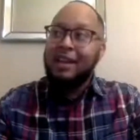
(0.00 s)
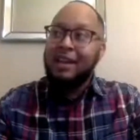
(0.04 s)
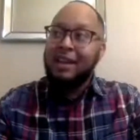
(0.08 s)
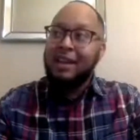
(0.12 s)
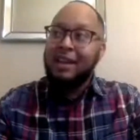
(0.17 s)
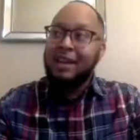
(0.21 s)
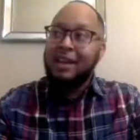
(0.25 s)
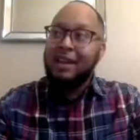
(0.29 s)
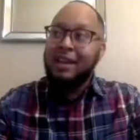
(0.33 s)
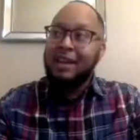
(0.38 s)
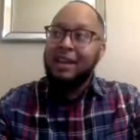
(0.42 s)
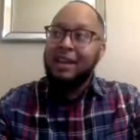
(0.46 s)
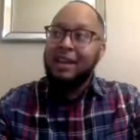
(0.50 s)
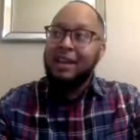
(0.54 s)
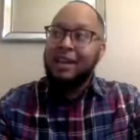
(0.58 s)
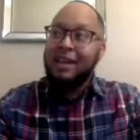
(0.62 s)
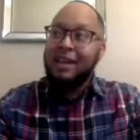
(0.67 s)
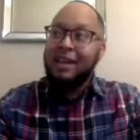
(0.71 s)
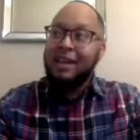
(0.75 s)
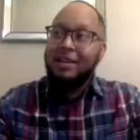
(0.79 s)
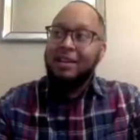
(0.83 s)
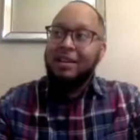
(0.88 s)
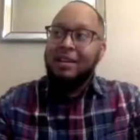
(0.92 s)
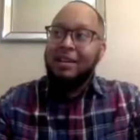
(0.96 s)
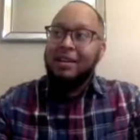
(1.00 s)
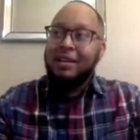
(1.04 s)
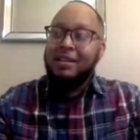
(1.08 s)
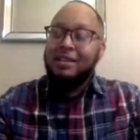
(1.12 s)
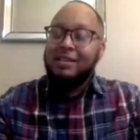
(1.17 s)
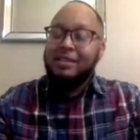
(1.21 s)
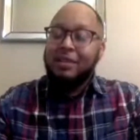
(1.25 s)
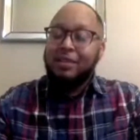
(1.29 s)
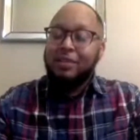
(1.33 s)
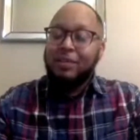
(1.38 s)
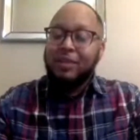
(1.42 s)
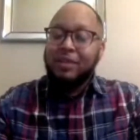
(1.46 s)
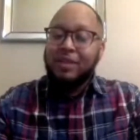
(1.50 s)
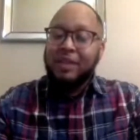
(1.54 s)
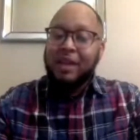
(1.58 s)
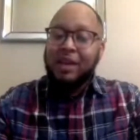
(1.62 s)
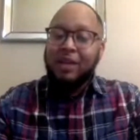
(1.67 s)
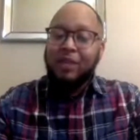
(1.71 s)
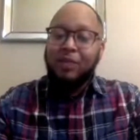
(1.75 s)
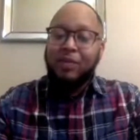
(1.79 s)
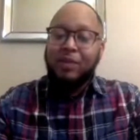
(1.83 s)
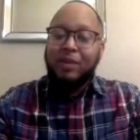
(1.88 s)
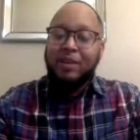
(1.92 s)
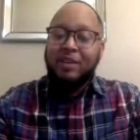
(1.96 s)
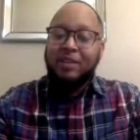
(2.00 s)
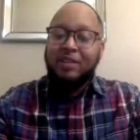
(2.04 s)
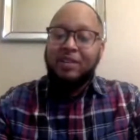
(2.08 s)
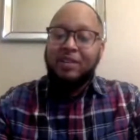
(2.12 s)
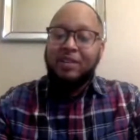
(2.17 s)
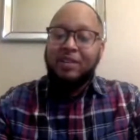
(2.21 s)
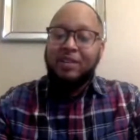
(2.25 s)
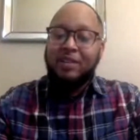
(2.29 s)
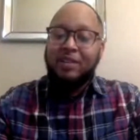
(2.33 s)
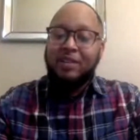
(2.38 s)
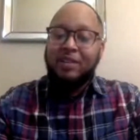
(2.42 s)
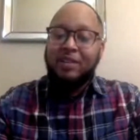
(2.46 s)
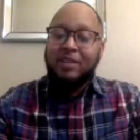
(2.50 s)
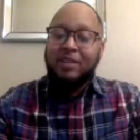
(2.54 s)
And something that we've